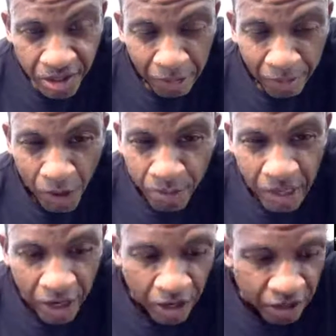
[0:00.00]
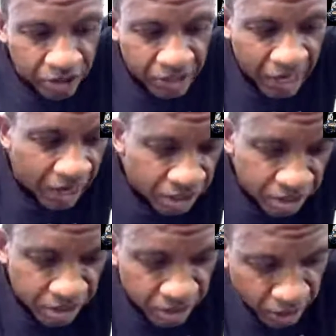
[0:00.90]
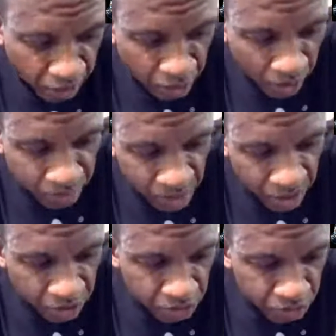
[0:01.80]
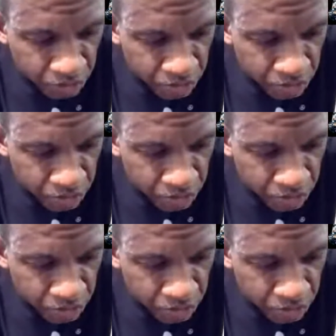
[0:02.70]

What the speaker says: The moment I heard that, I thought of my uncle.